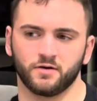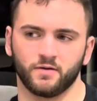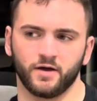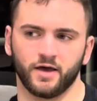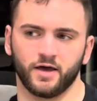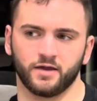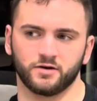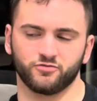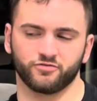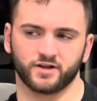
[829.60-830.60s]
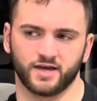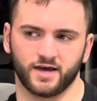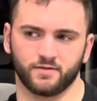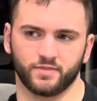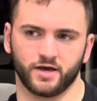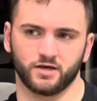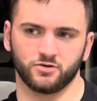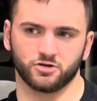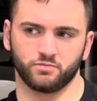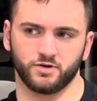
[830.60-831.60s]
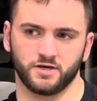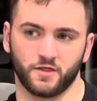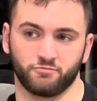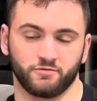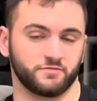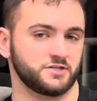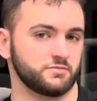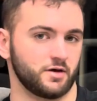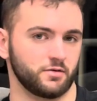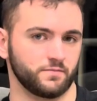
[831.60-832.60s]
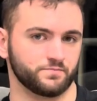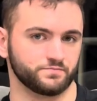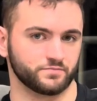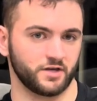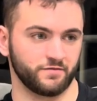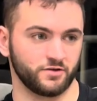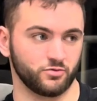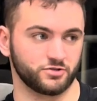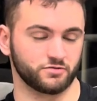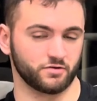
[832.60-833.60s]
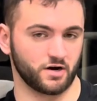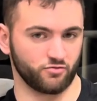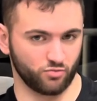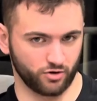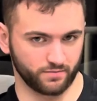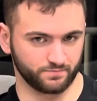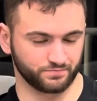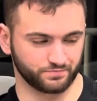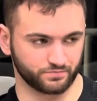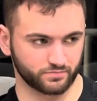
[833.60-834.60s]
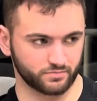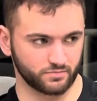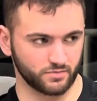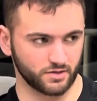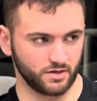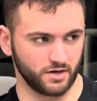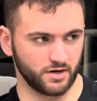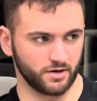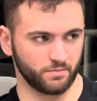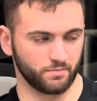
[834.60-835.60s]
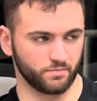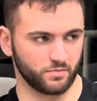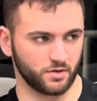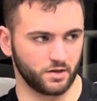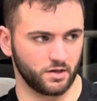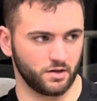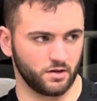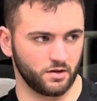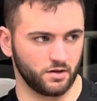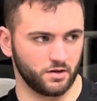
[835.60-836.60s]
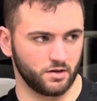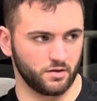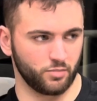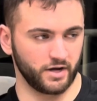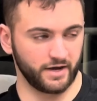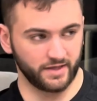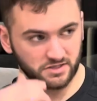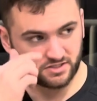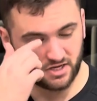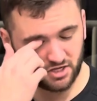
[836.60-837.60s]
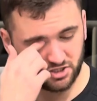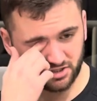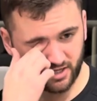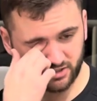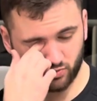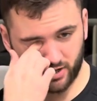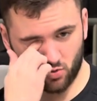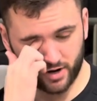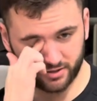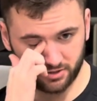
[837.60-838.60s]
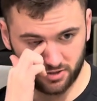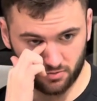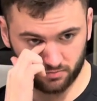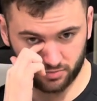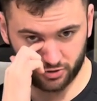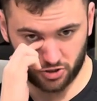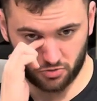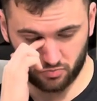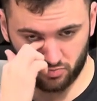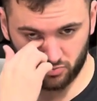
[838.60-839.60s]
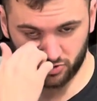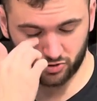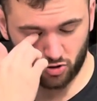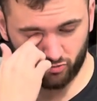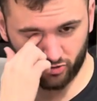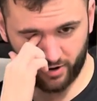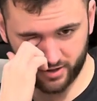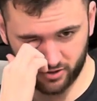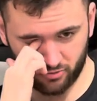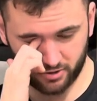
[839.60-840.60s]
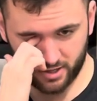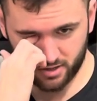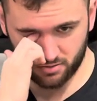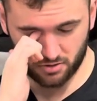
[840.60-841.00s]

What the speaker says: And you forget that you could be at 315 maybe, if you were to recover more. But at that stage, that's what I wanted to do. So there's no regret in doing that.